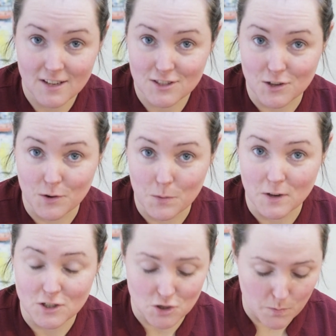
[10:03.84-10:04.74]
So you
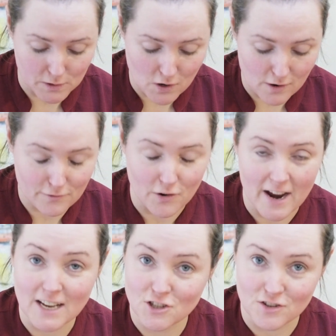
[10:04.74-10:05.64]
want a double knot for
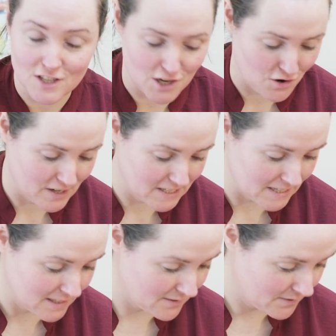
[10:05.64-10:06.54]
extra security.